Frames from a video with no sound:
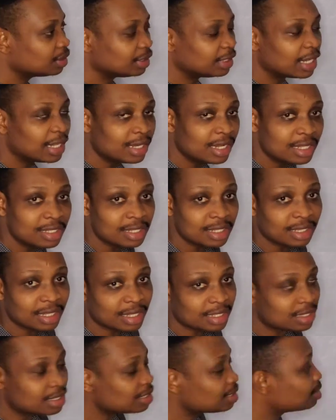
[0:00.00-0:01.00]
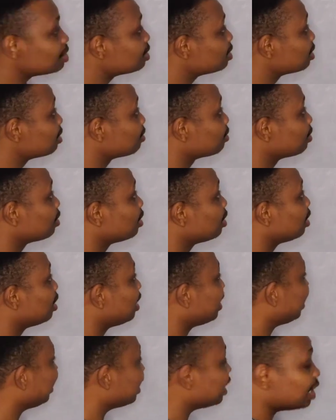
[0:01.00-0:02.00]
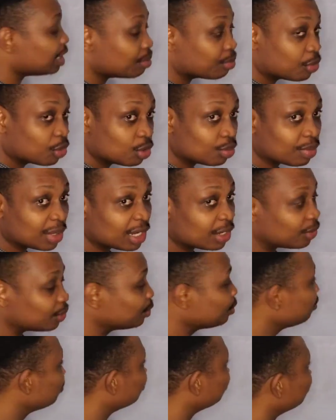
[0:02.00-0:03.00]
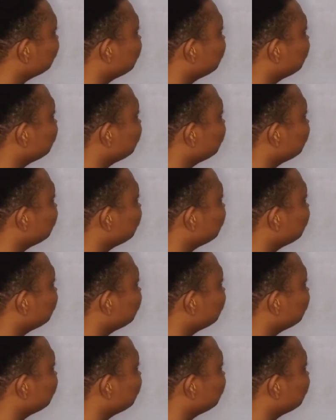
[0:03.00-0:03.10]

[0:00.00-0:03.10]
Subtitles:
DNA synthesis in the bone marrow.